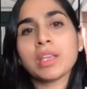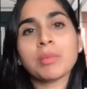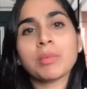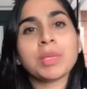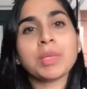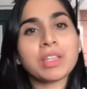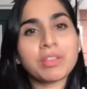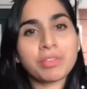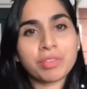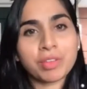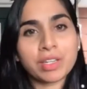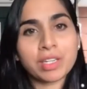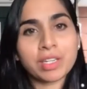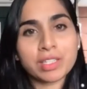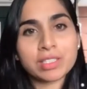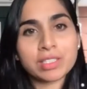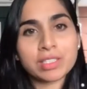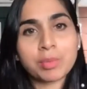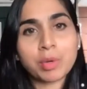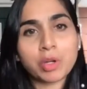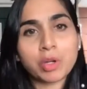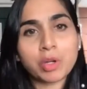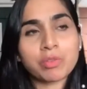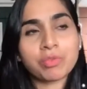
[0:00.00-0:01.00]
if it is
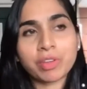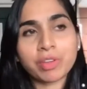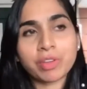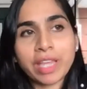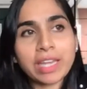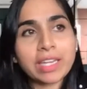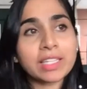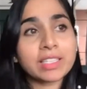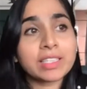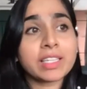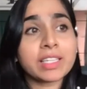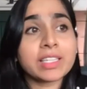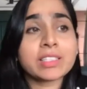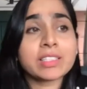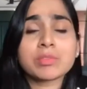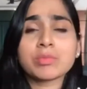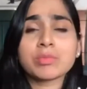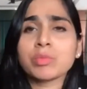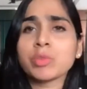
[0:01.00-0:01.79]
about forgetting things,